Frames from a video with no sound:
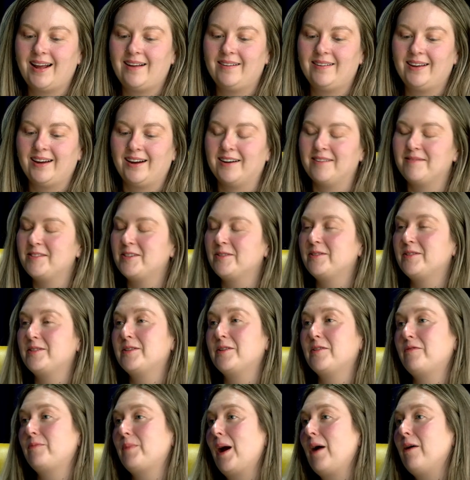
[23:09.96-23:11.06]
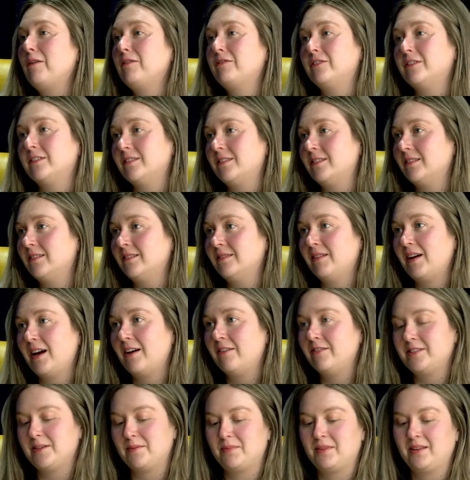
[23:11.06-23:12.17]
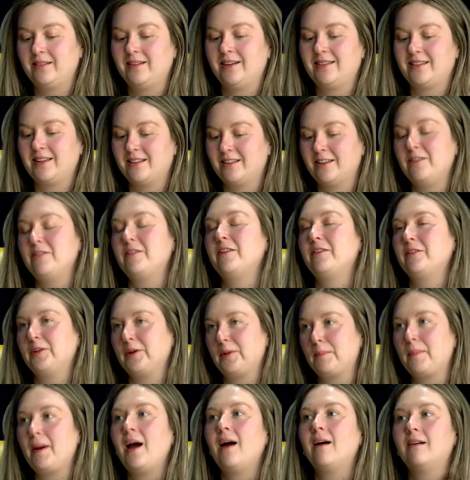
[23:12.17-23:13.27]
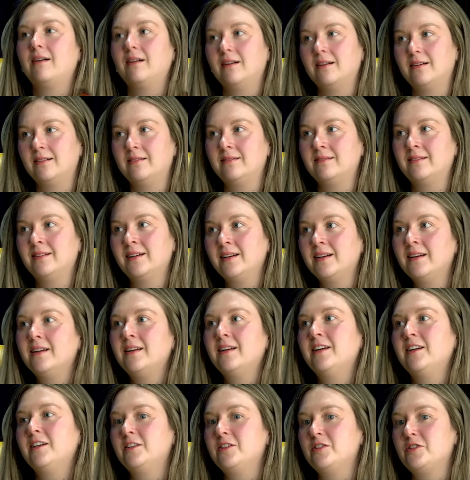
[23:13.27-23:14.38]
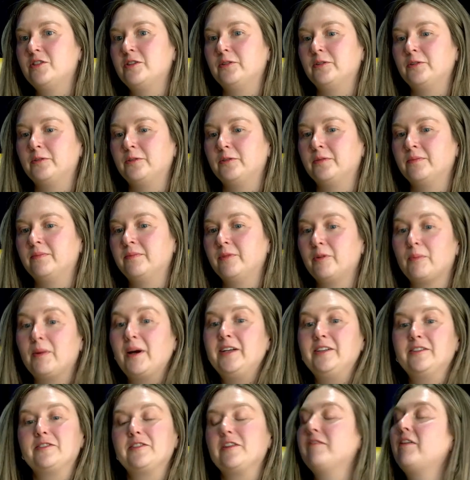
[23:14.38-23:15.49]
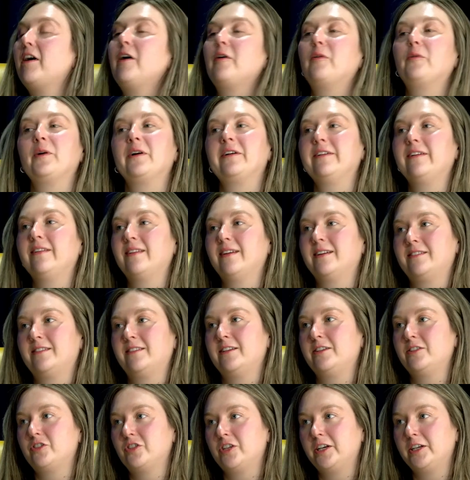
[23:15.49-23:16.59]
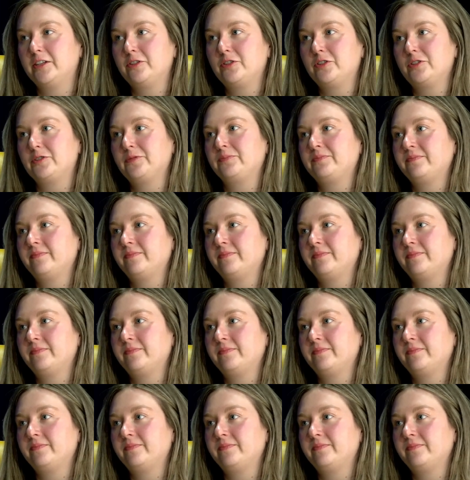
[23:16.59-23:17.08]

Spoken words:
yeah, so it's so powerful to have something like that you can look back on to remind yourself how quickly things can change.